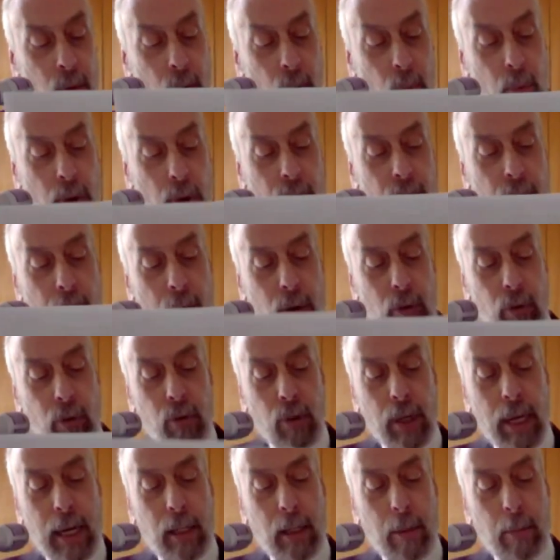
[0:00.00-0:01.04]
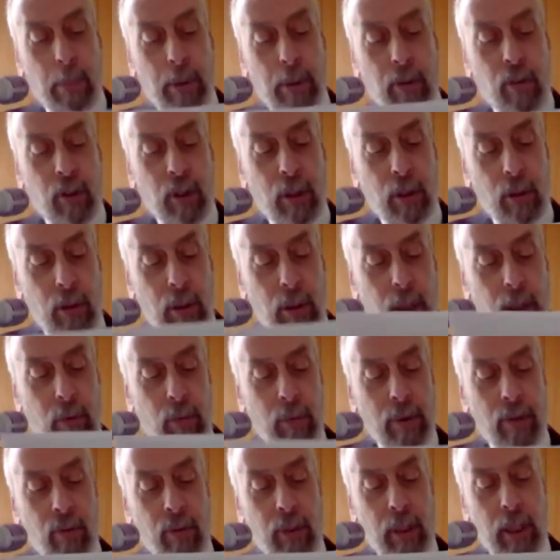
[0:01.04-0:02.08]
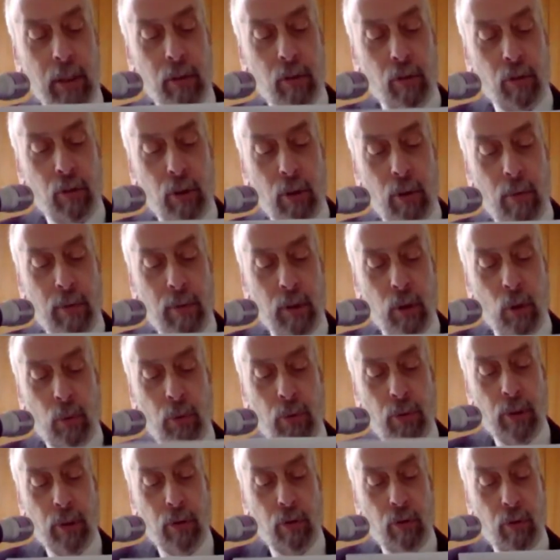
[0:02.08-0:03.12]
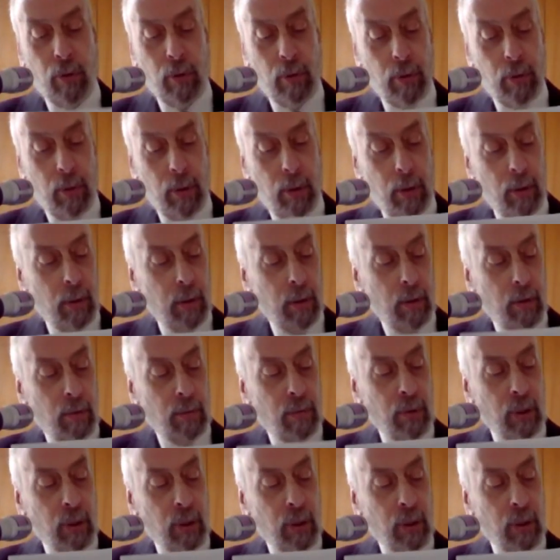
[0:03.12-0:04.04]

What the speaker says: without any particular restriction of usage. For